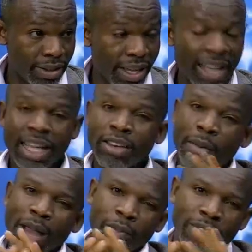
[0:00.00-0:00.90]
And that
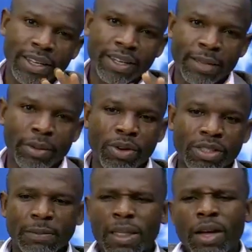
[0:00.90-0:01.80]
I'm very clear, because
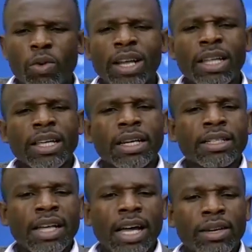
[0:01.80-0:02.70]
whether they
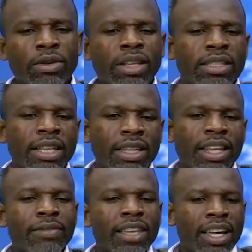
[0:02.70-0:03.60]
resign or they stay there,
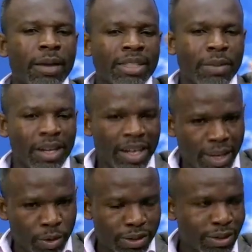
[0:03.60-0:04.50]
if they come someone
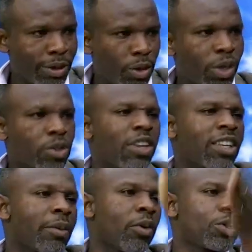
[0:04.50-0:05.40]
else who is going to
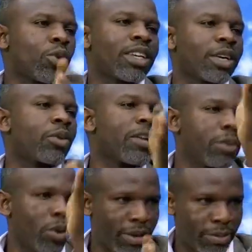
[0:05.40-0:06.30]
keep on talking, we have
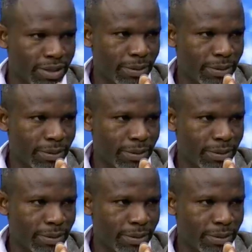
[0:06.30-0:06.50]
problems.